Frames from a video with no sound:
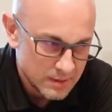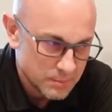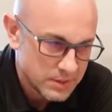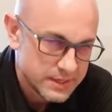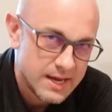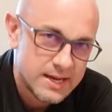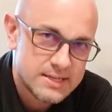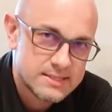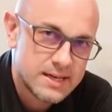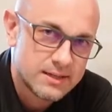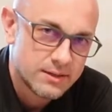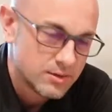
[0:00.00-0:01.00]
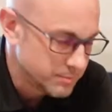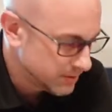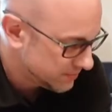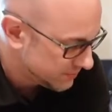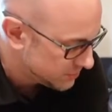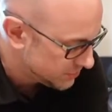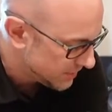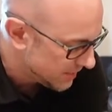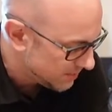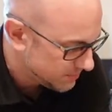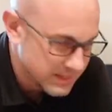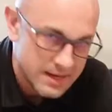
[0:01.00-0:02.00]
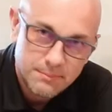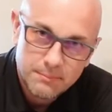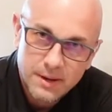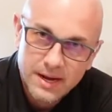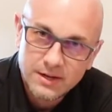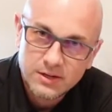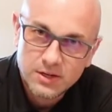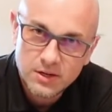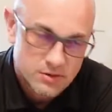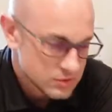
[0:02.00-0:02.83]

but again, it's that little bit of a jam that might occur